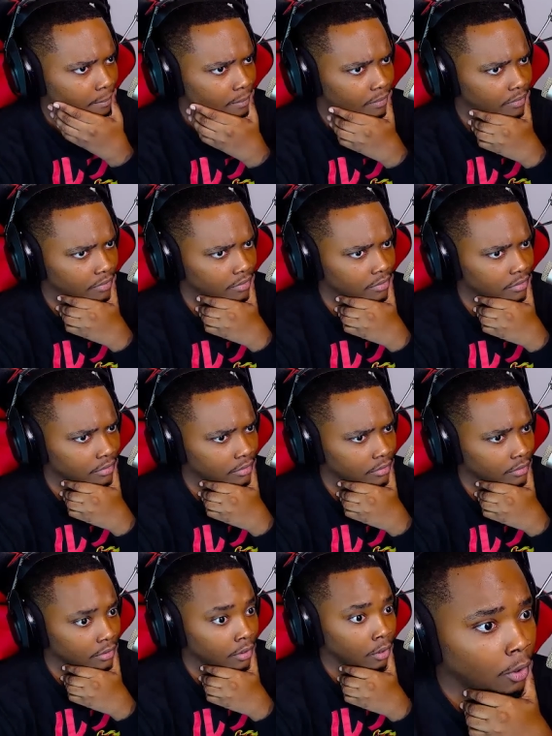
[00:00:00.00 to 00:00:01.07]
I'm
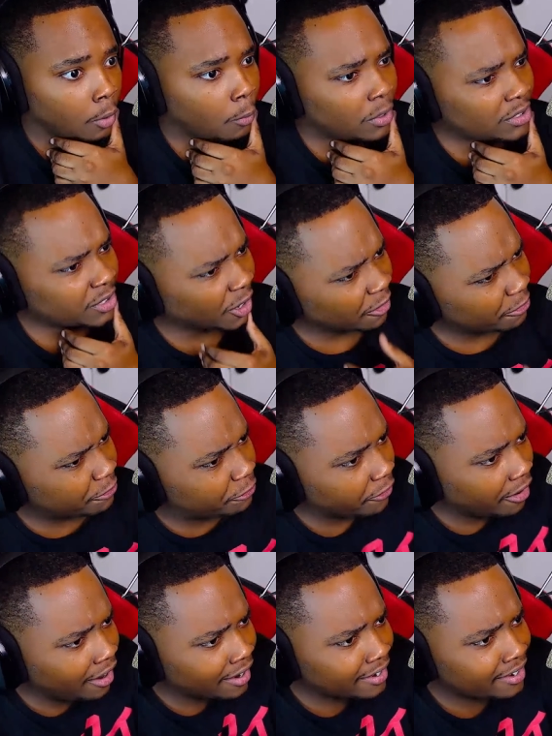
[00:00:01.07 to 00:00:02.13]
Pixel. What the
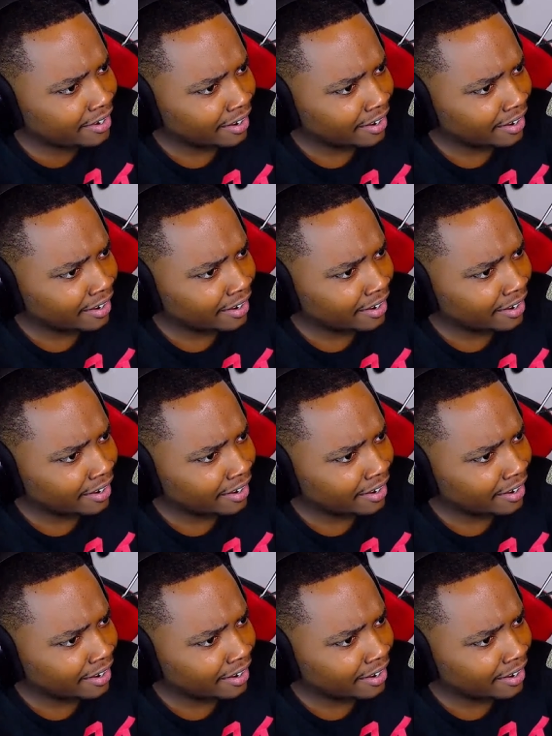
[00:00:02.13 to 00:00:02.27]
fuck?